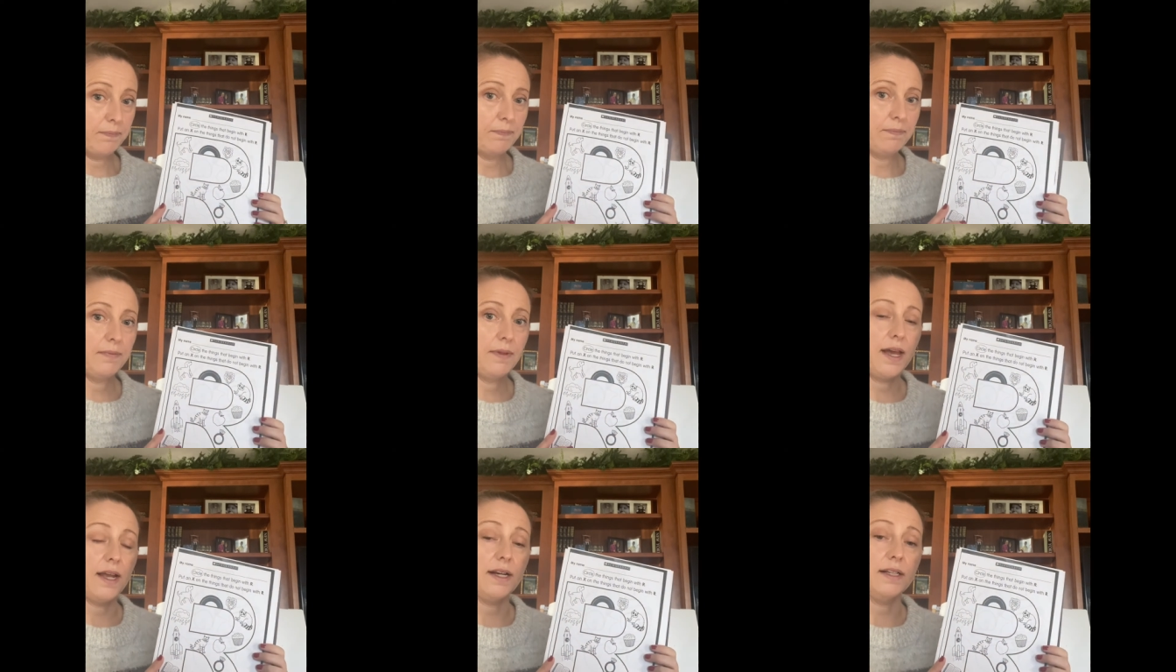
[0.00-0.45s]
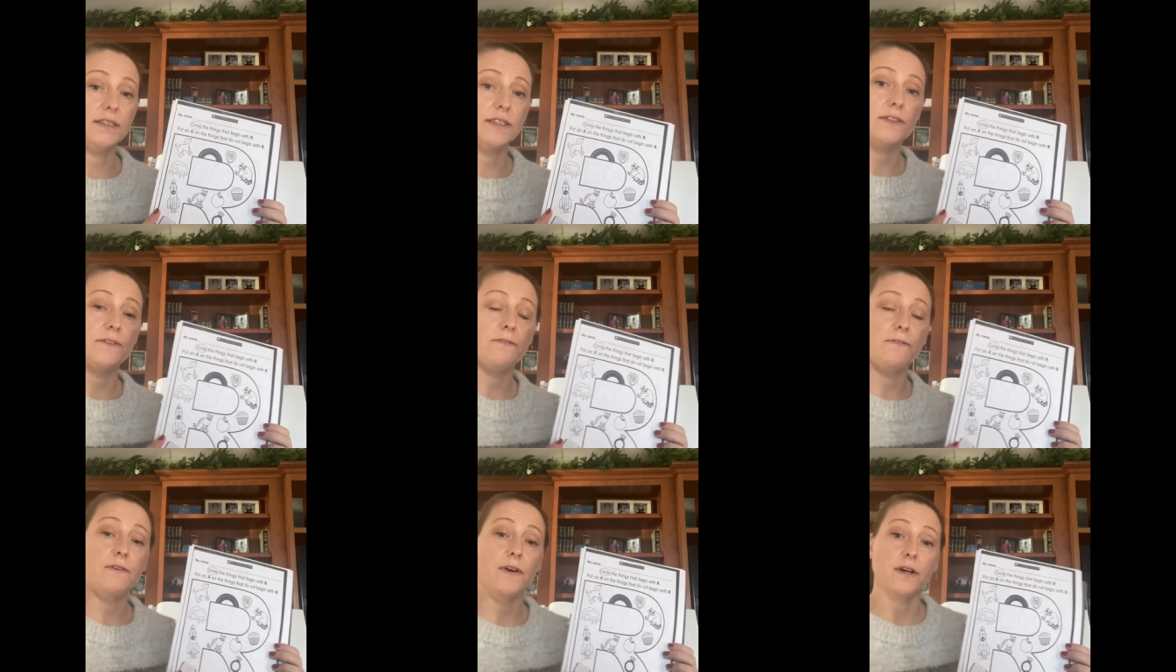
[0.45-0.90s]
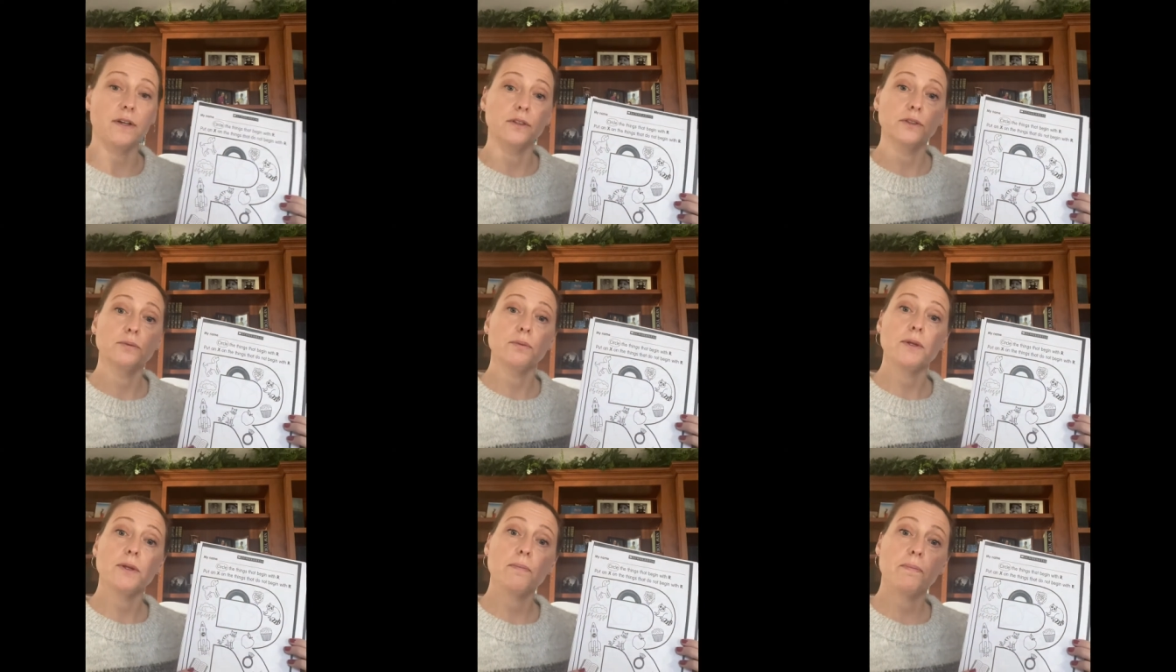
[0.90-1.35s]
And it's
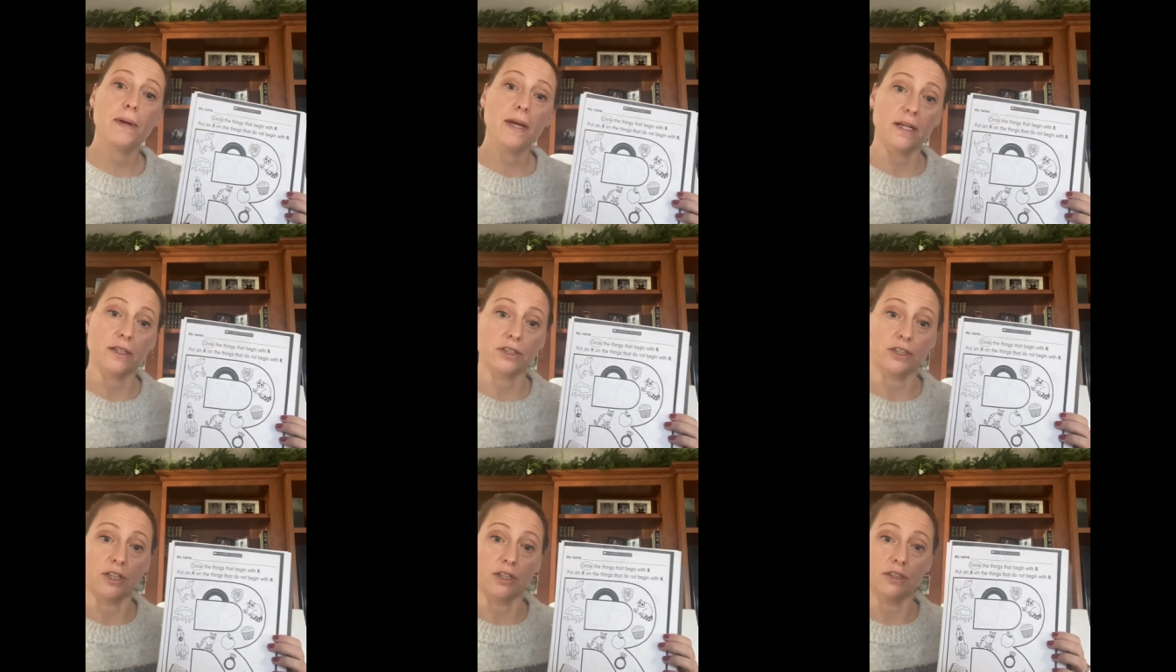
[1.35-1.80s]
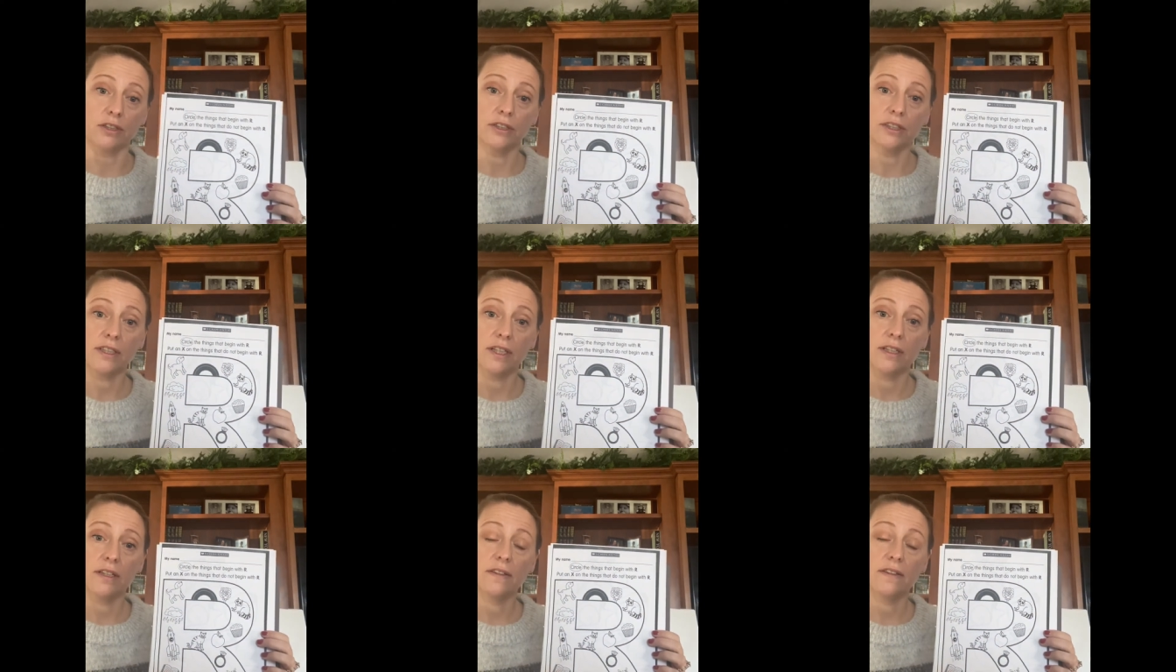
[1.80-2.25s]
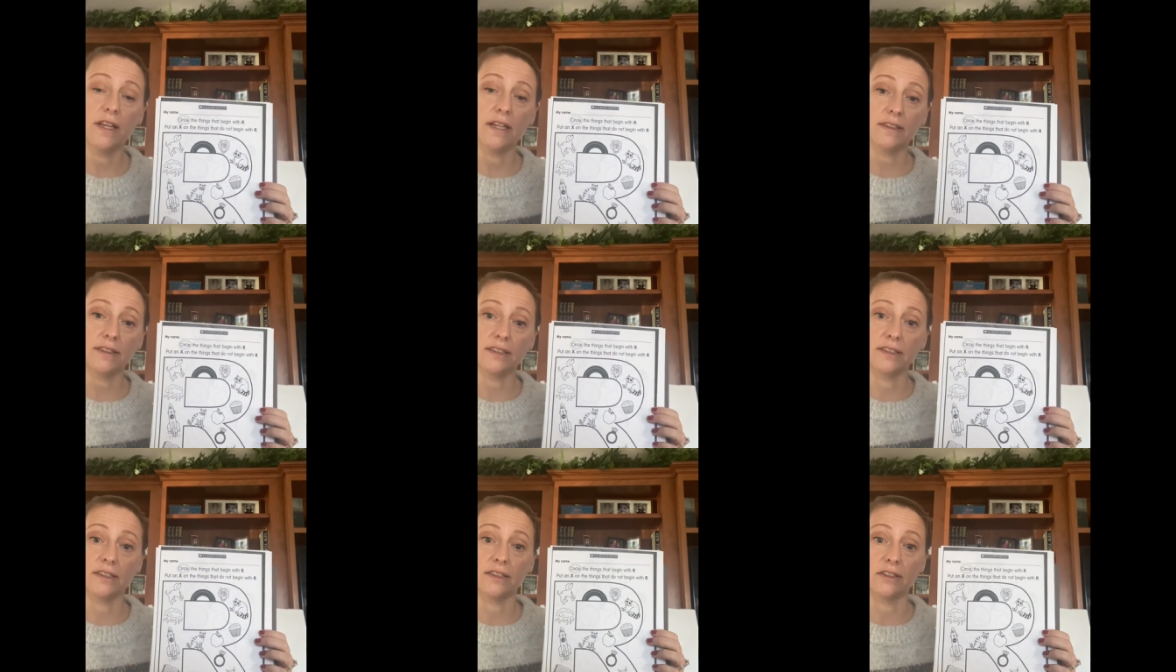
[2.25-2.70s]
filled with pictures
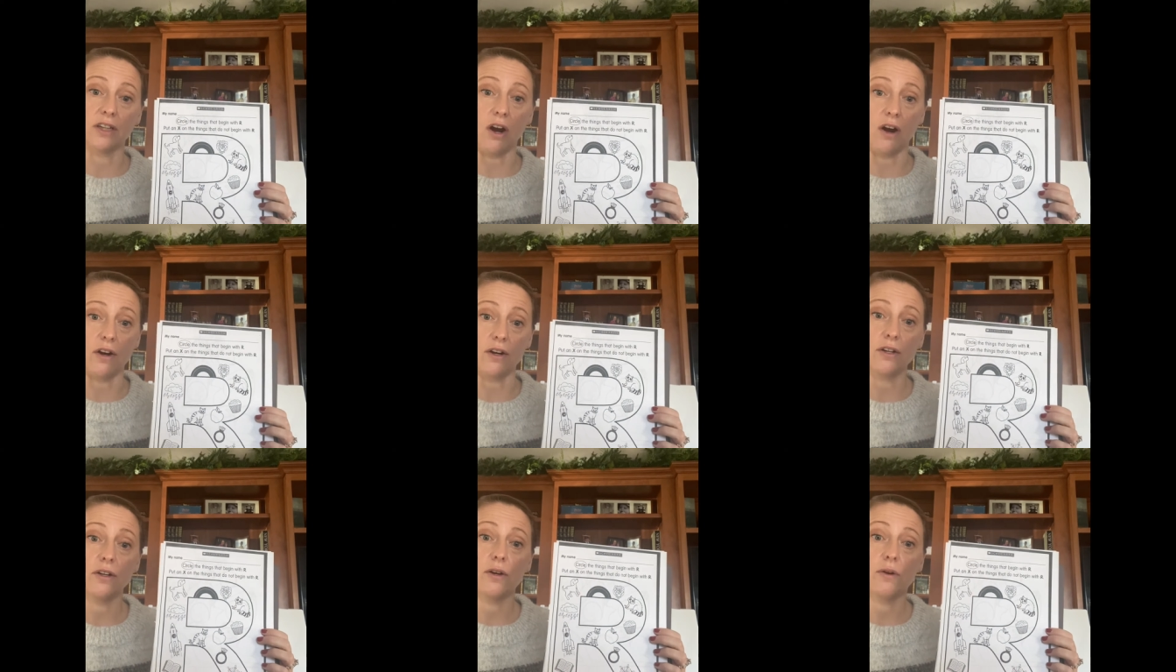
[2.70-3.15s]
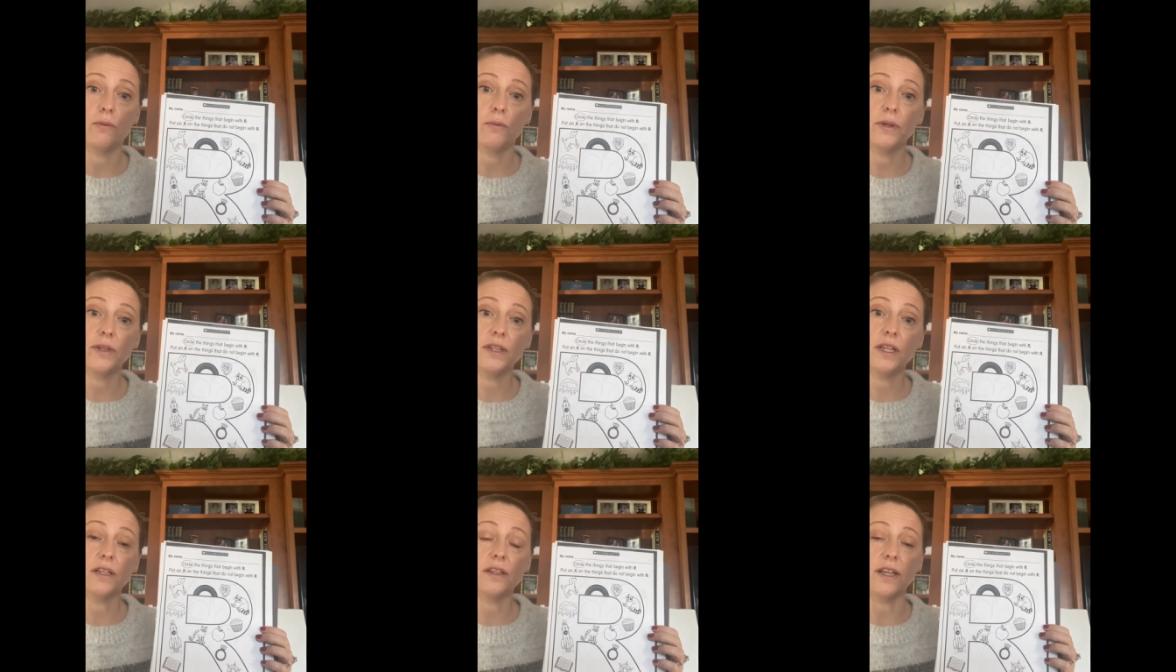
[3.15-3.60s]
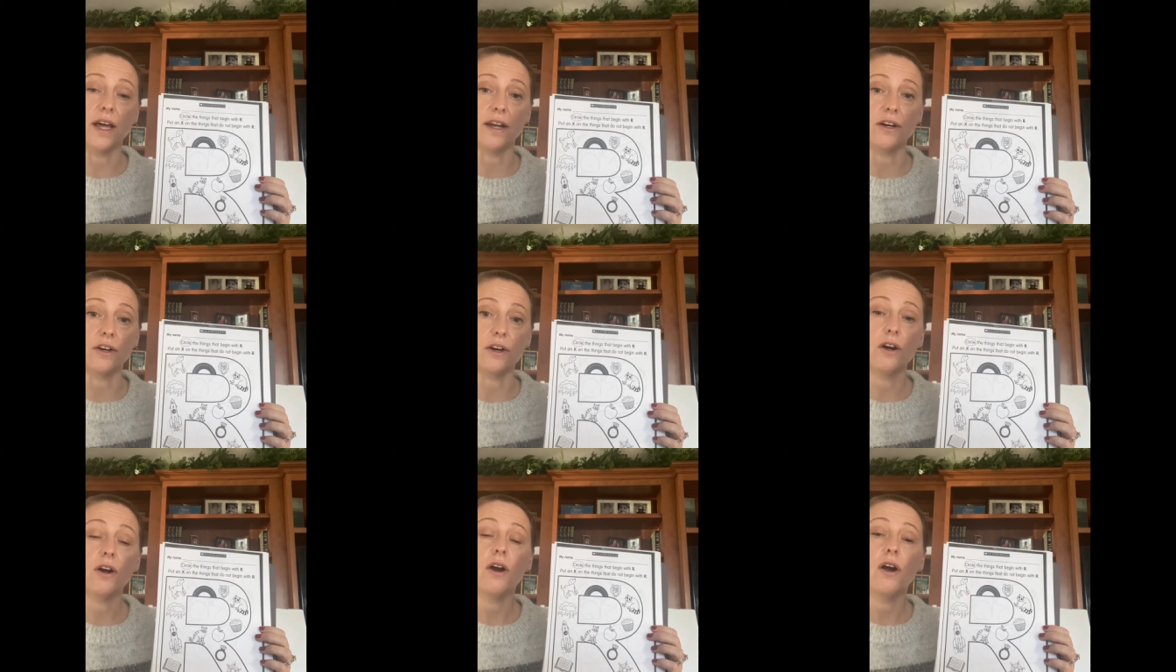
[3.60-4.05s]
that start with the
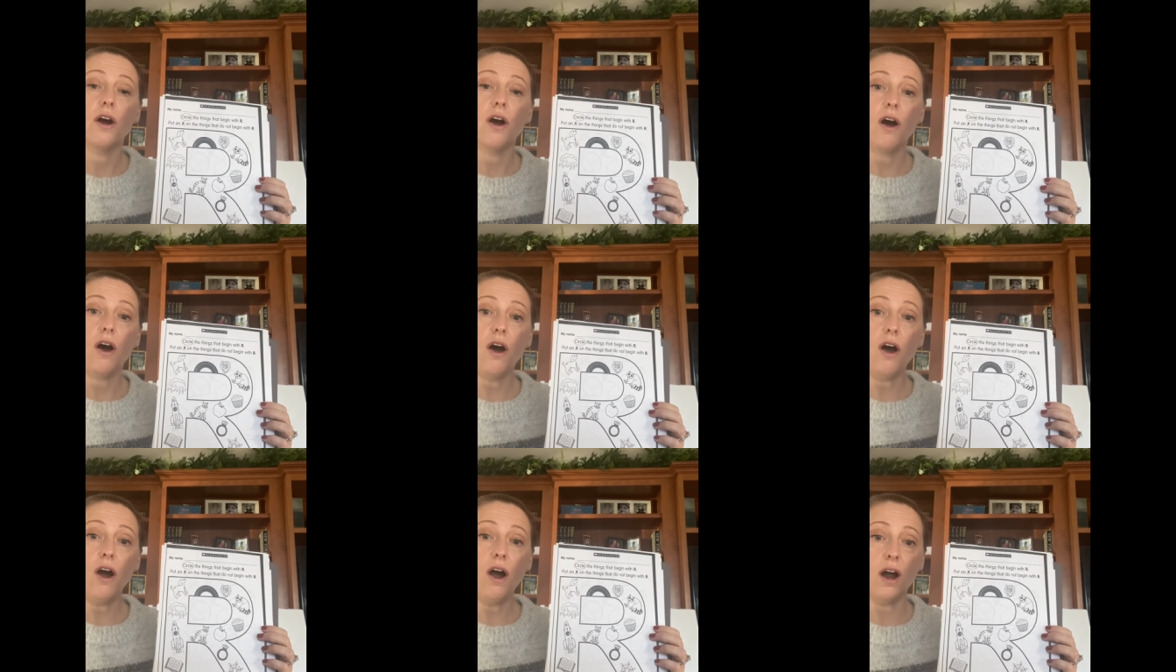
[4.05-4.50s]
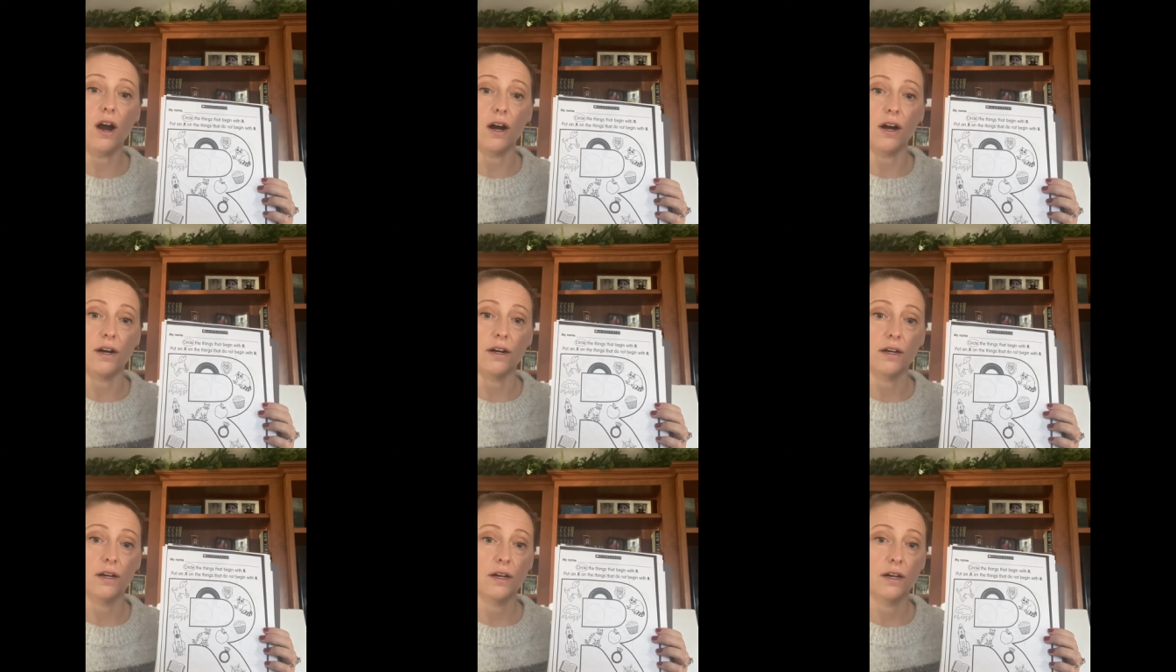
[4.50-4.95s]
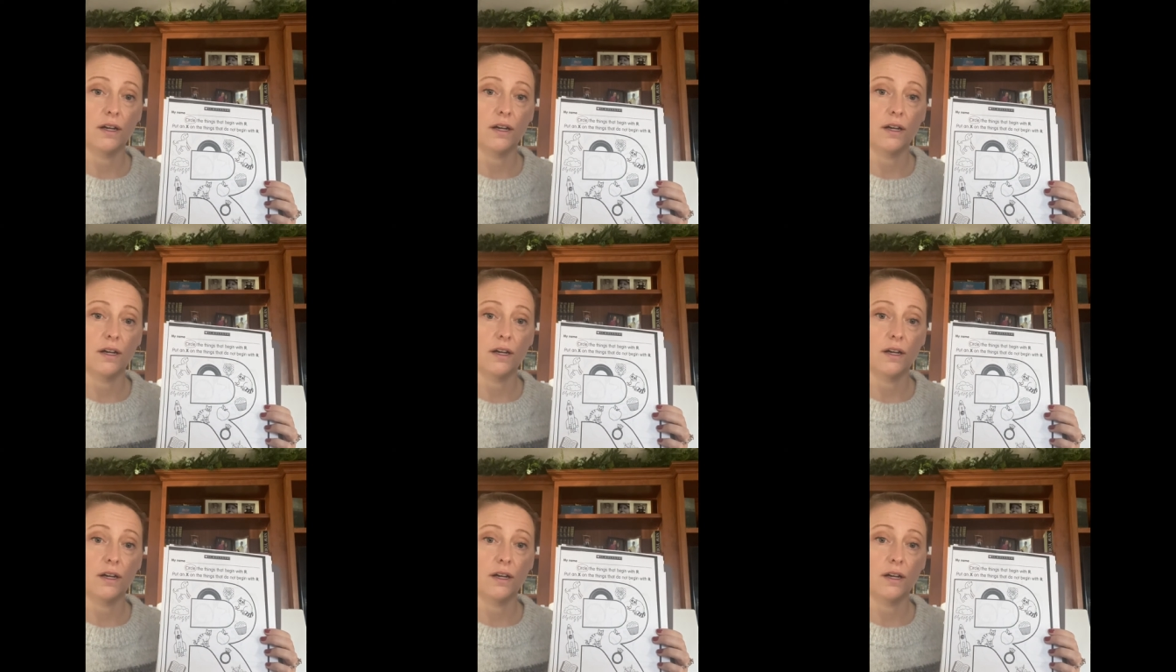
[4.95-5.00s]
letter R.